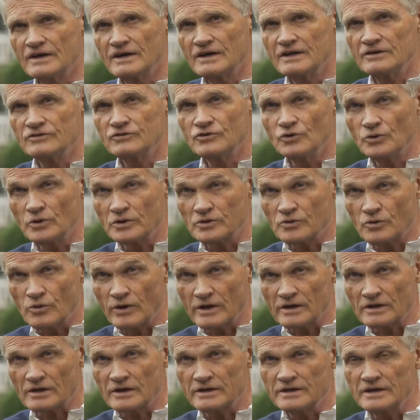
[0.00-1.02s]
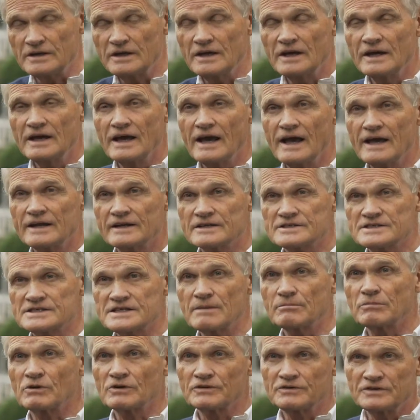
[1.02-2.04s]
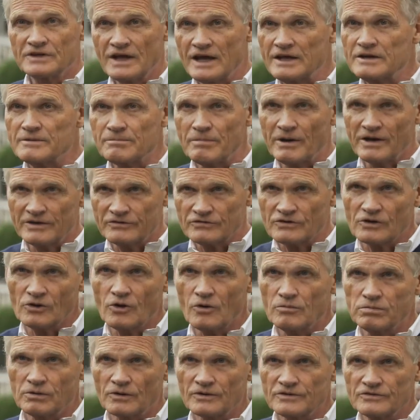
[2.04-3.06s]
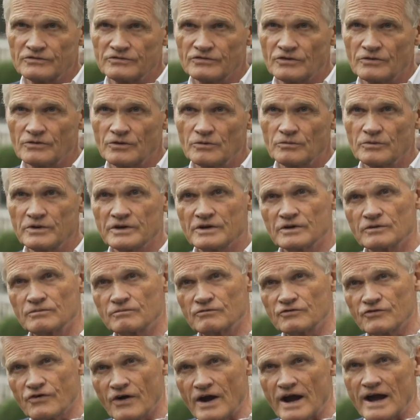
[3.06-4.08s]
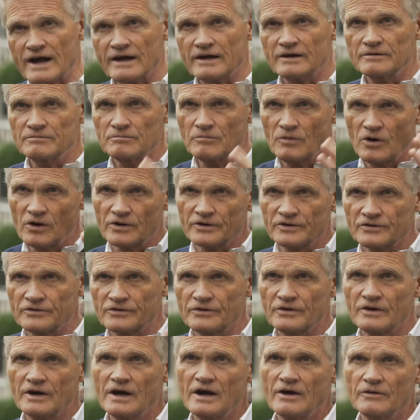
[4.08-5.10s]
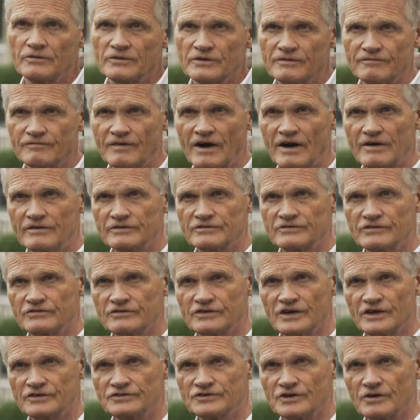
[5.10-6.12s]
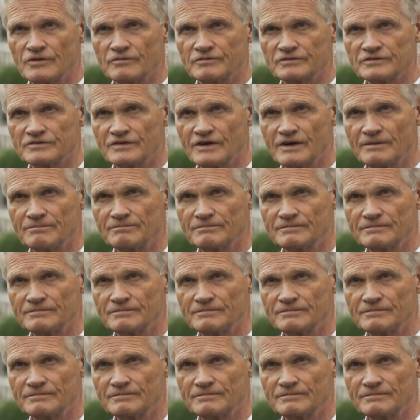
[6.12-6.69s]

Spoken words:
do it quickly, and assemble a database globally so that we can track and monitor how the virus is changing over time.